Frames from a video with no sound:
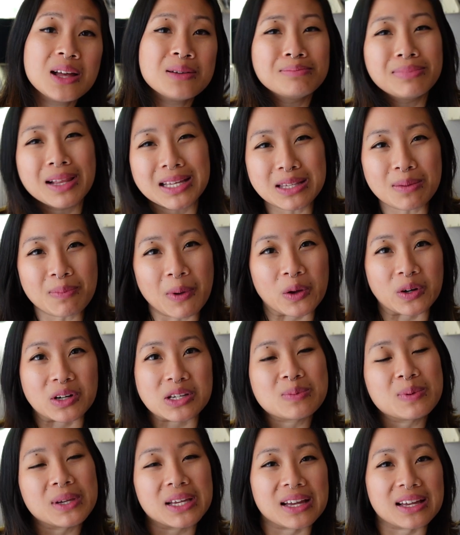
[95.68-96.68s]
plus a bonus
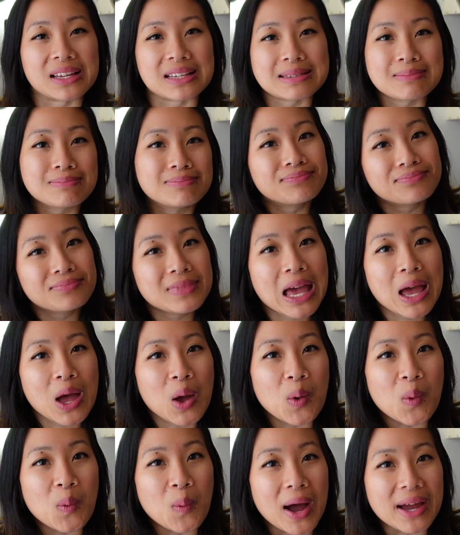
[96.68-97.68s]
because
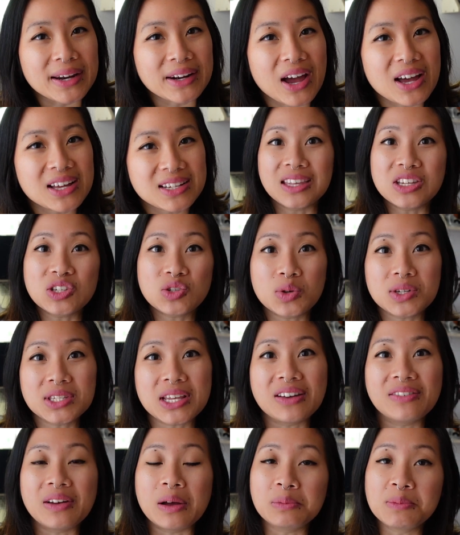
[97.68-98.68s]
why not? These tools
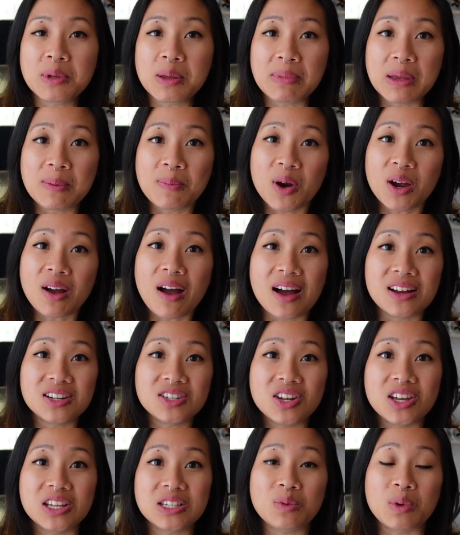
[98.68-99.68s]
have helped me be more
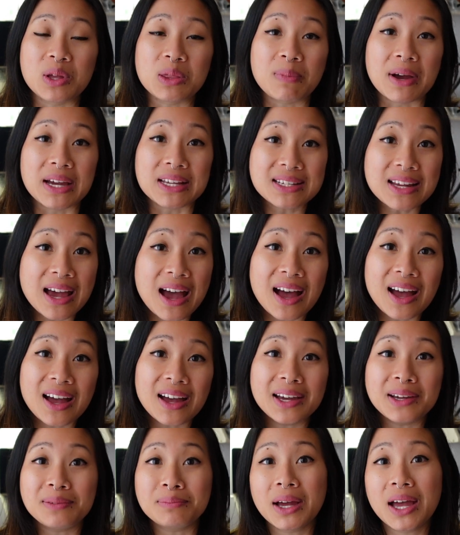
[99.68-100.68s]
conscious with my
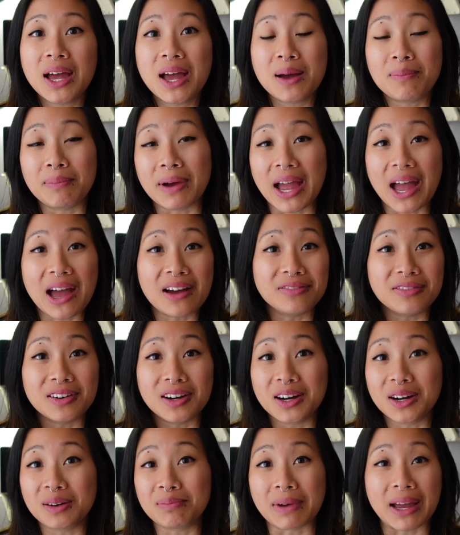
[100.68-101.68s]
time, my
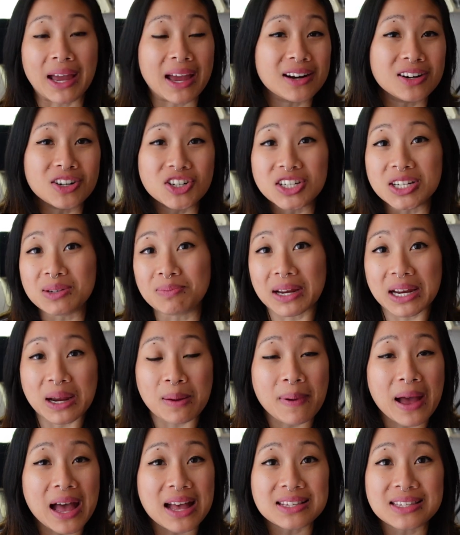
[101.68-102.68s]
effort, my energy, my
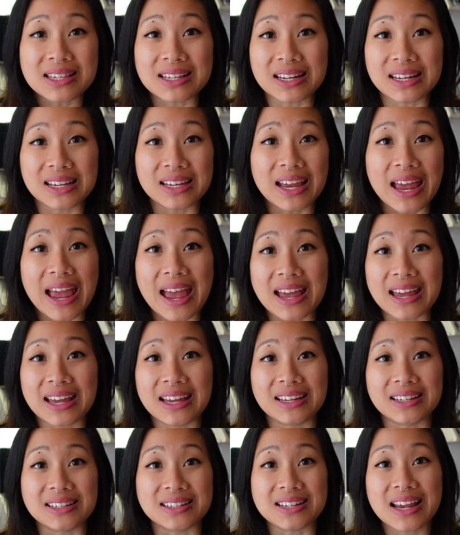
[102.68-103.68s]
capacity,
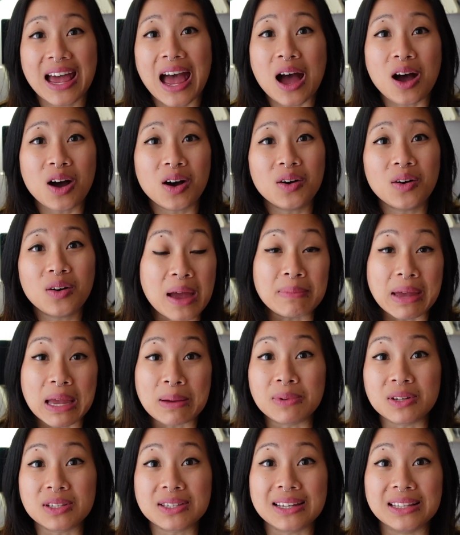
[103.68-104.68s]
and how I'm
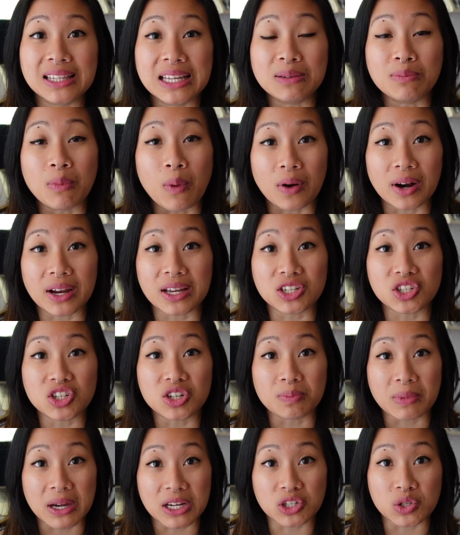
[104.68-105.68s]
able to lean more into
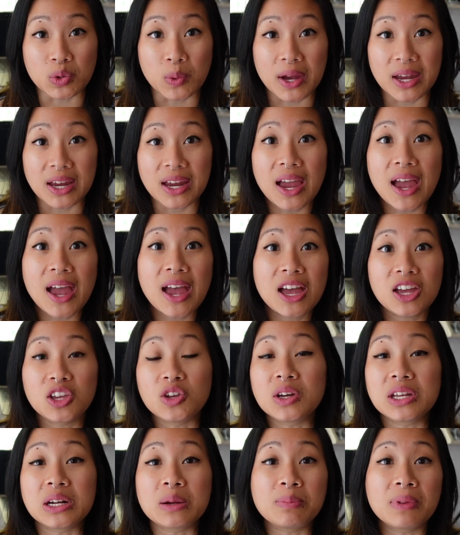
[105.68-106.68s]
my joy. You
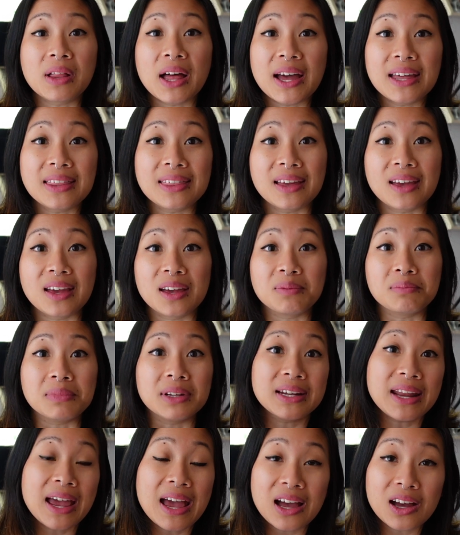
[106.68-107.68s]
can apply them
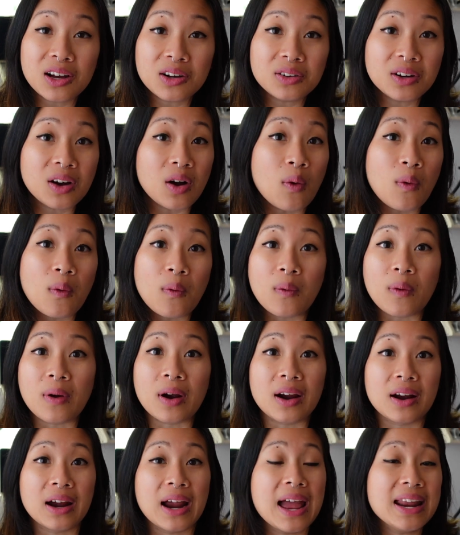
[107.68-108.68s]
now
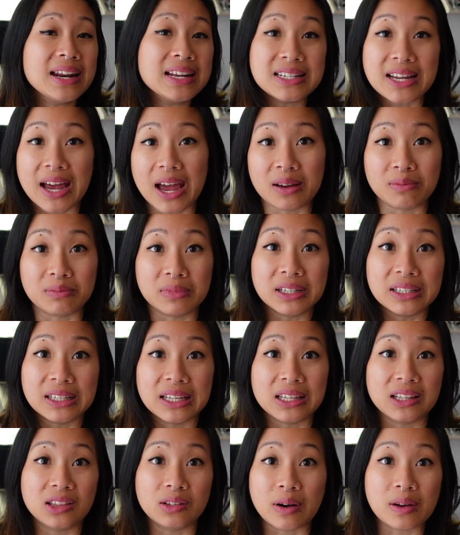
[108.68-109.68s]
or anytime
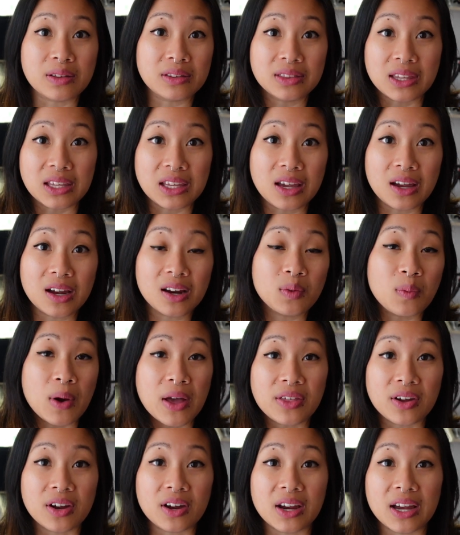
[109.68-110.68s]
really throughout the year,
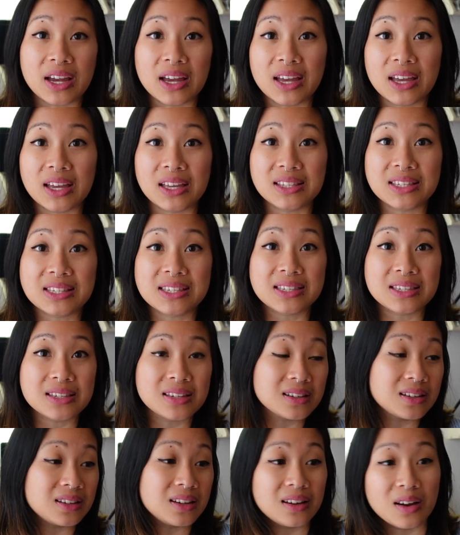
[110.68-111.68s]
whether it's
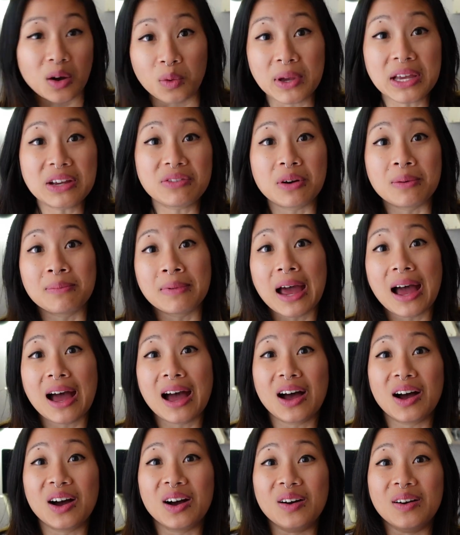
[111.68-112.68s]
a week from
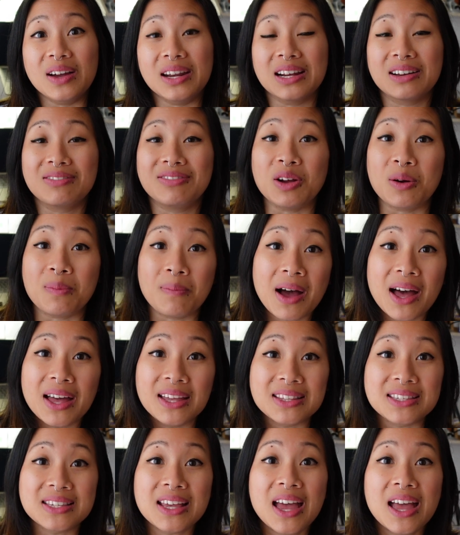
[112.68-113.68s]
now, in a few
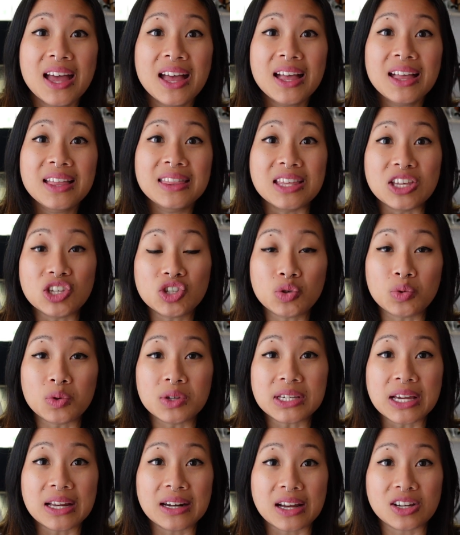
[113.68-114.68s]
months. These tools
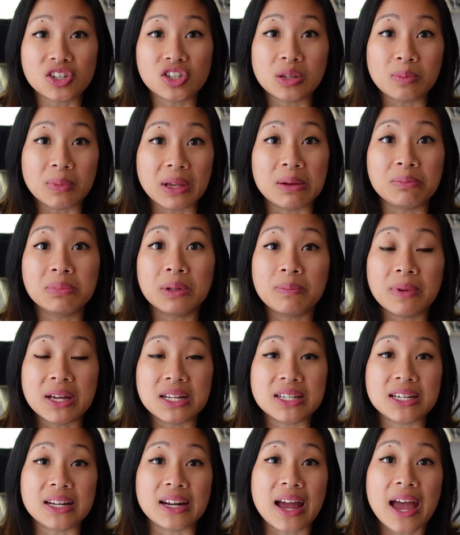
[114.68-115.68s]
can actually be
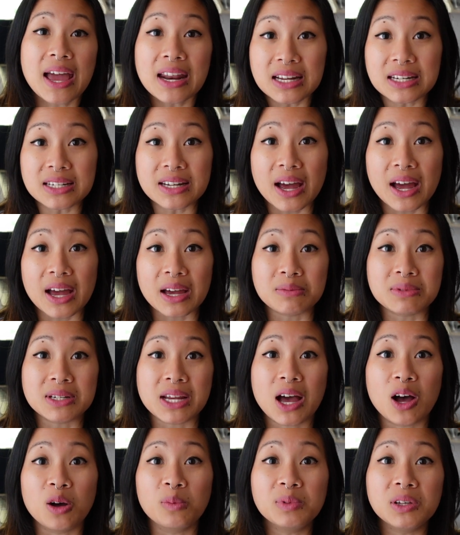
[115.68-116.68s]
implemented at any time to
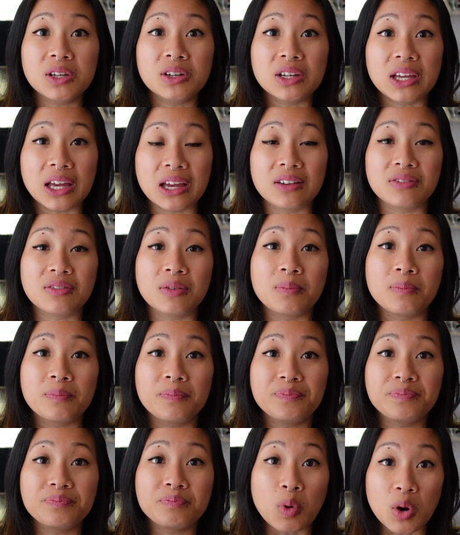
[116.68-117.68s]
help you give
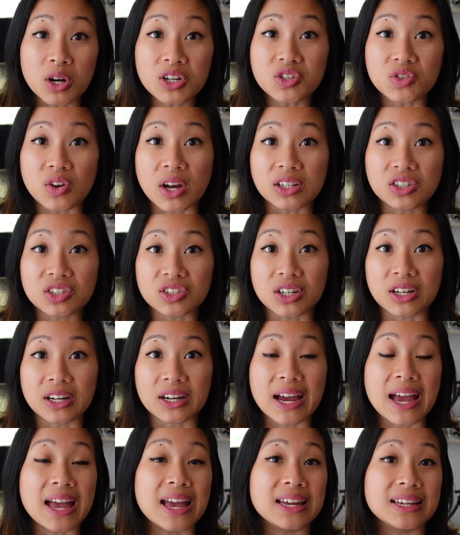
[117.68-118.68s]
more structure
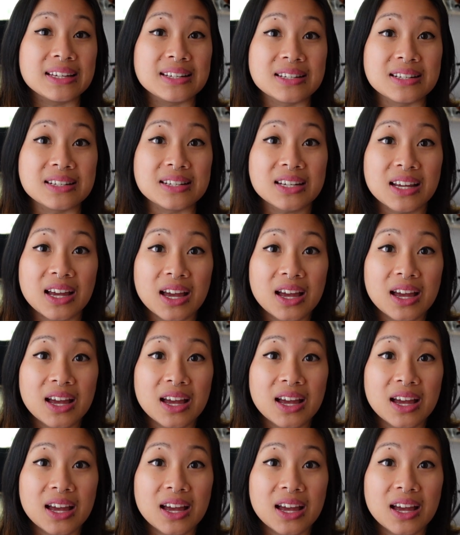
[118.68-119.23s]
and